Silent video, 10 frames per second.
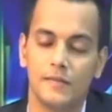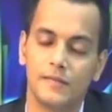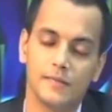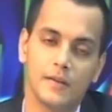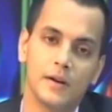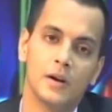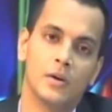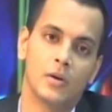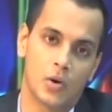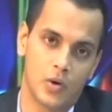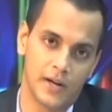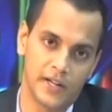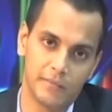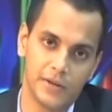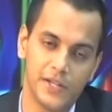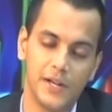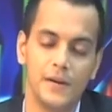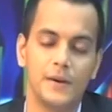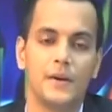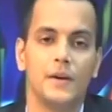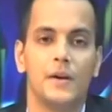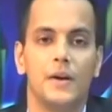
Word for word: flow on uh, the flow